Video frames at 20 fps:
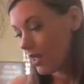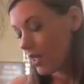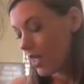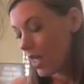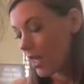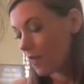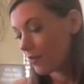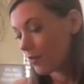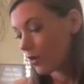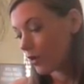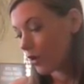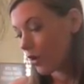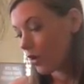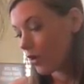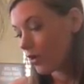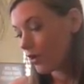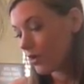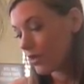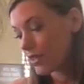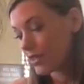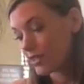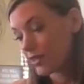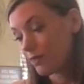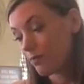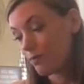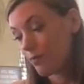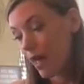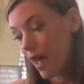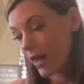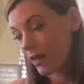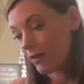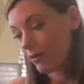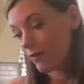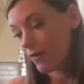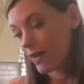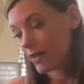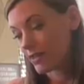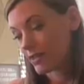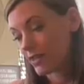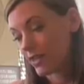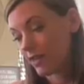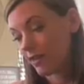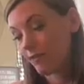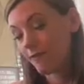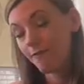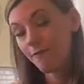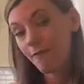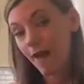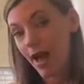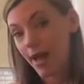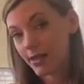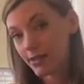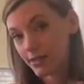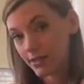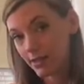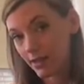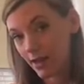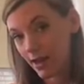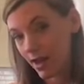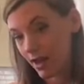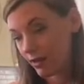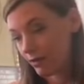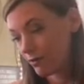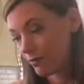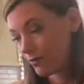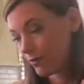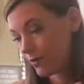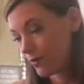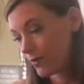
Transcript: If a goal isn't manifesting fast enough,